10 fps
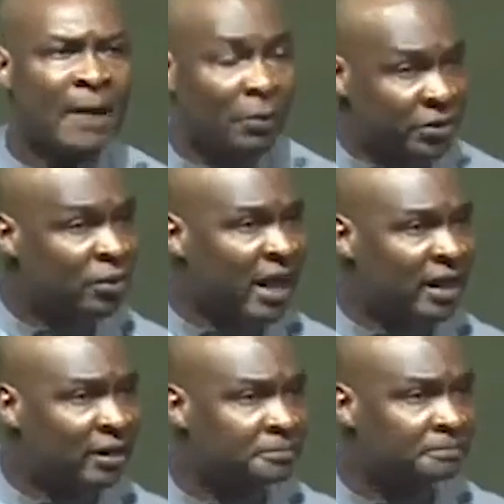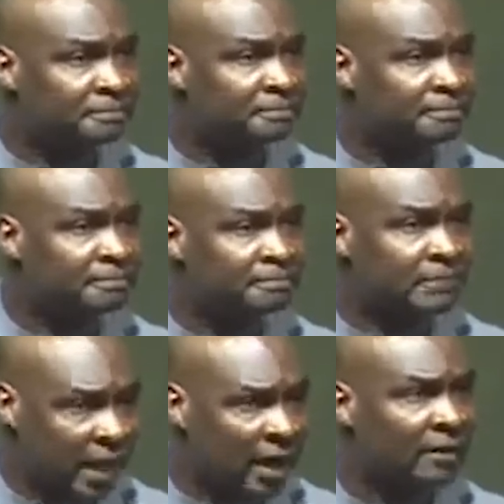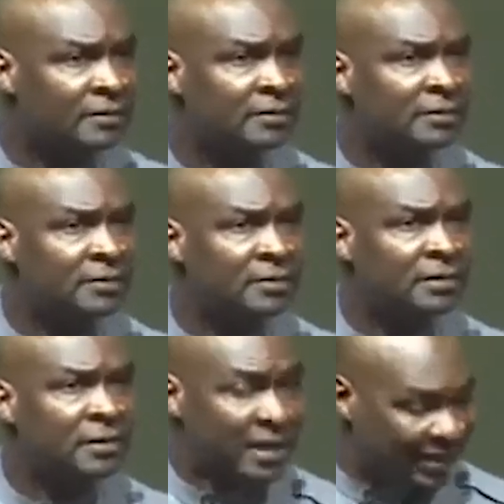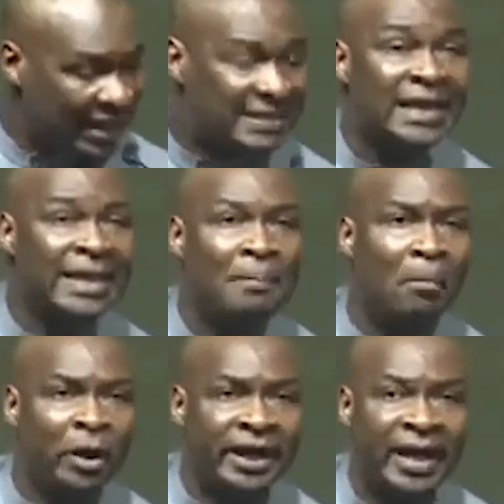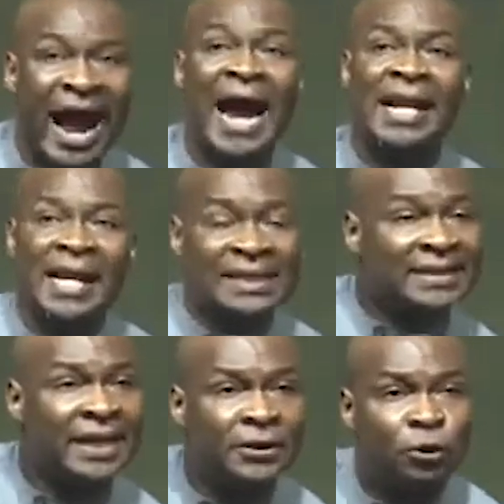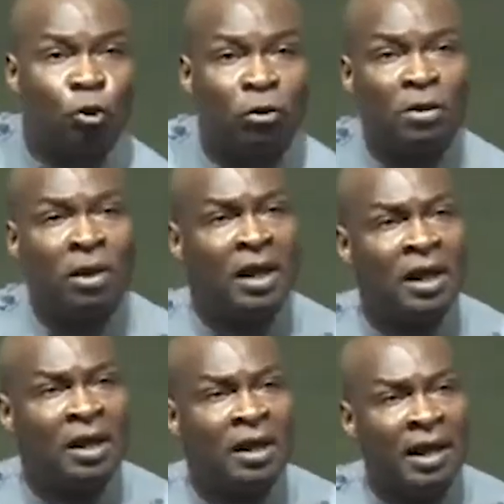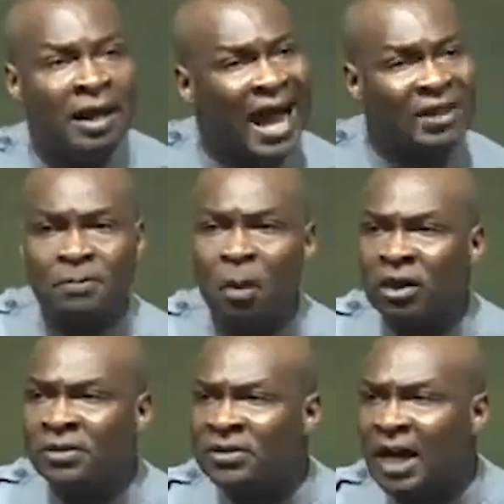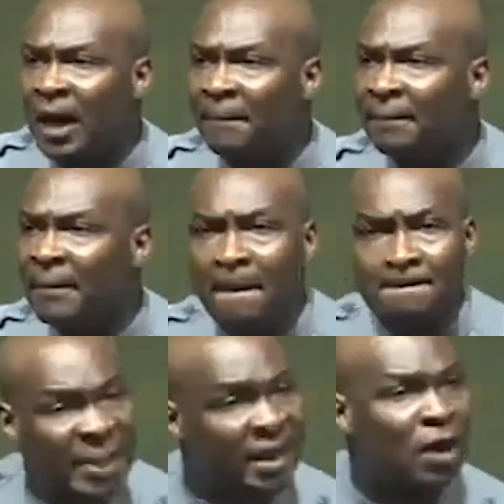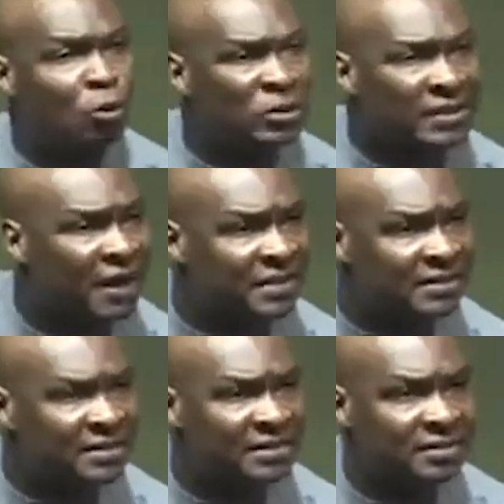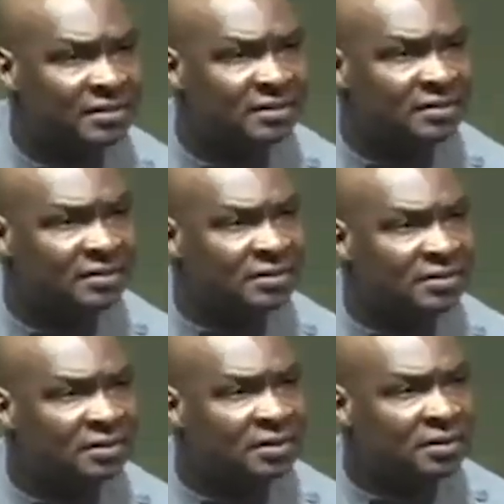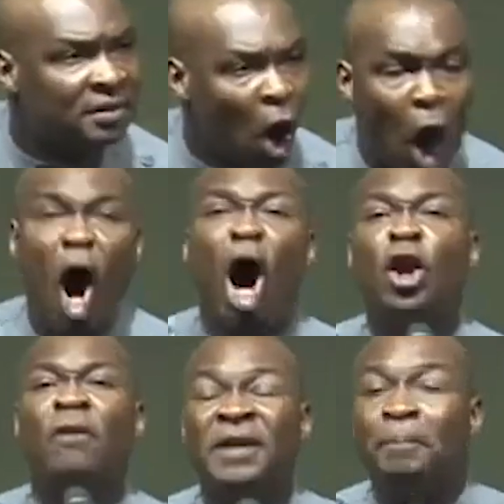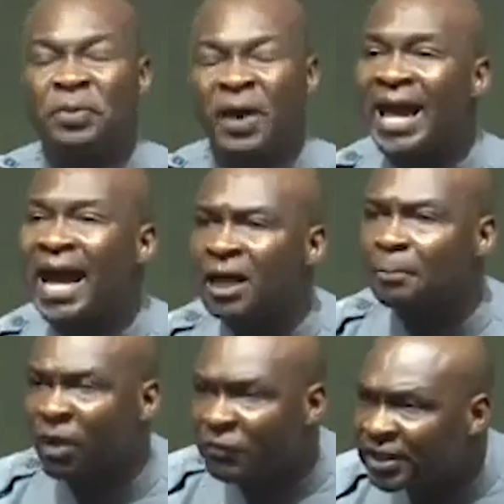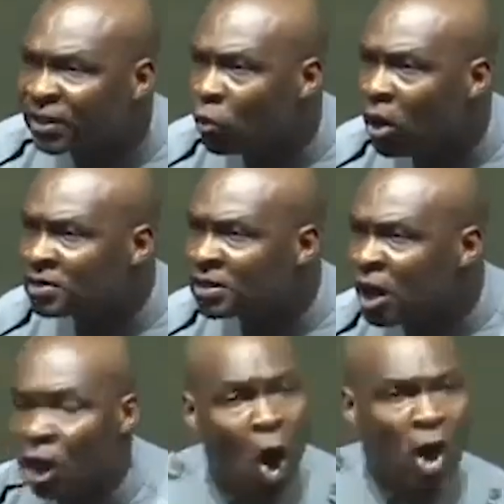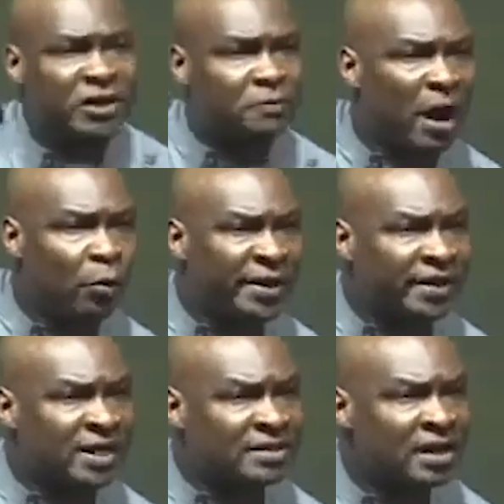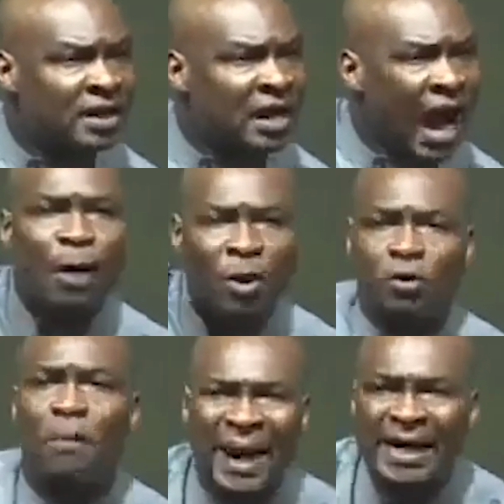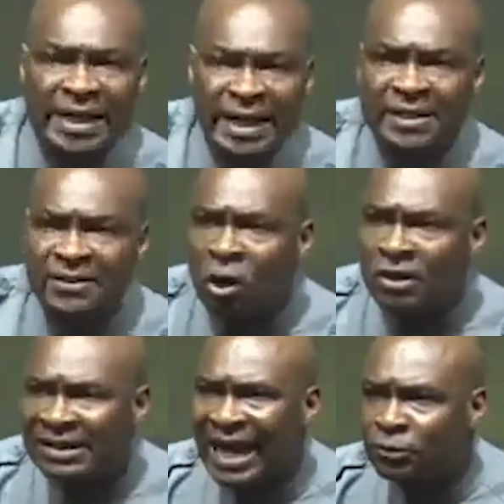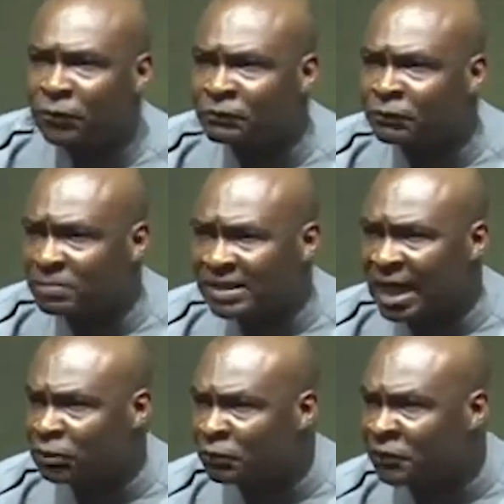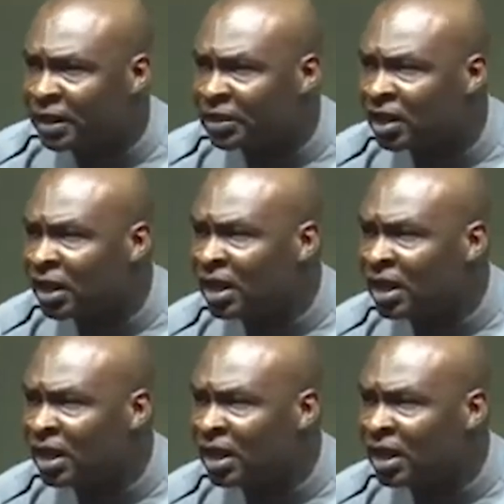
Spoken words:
Are we together? Yeah. Yesterday morning, I listened to last month's miracle service. All of the prayer and the prophetic words, God is my witness. I was on my knees from start to finish,